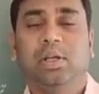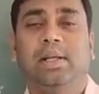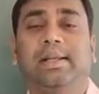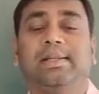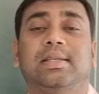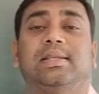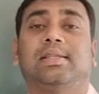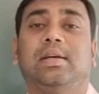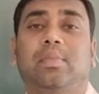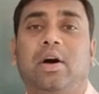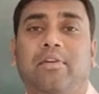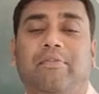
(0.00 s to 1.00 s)
It is the
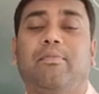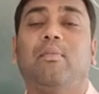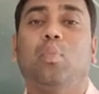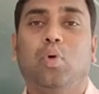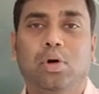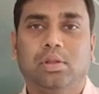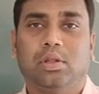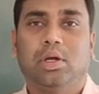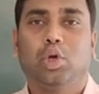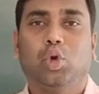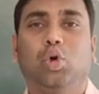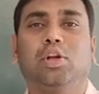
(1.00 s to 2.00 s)
sum of
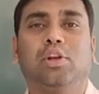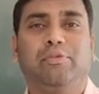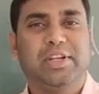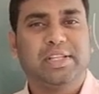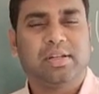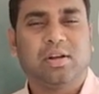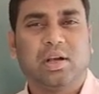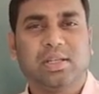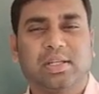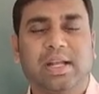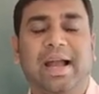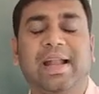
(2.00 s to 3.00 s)
both total fixed
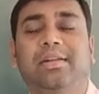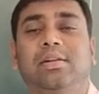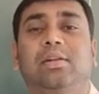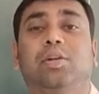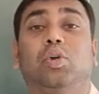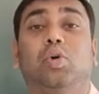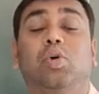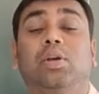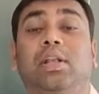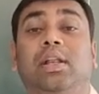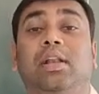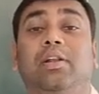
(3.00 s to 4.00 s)
cost and
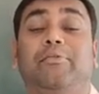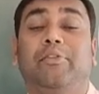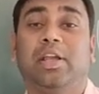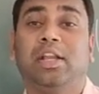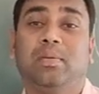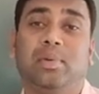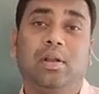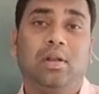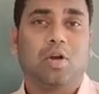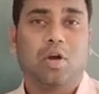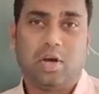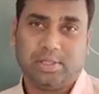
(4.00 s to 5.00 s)
total
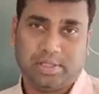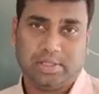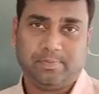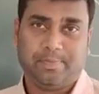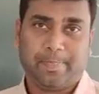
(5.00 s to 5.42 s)
variable cost.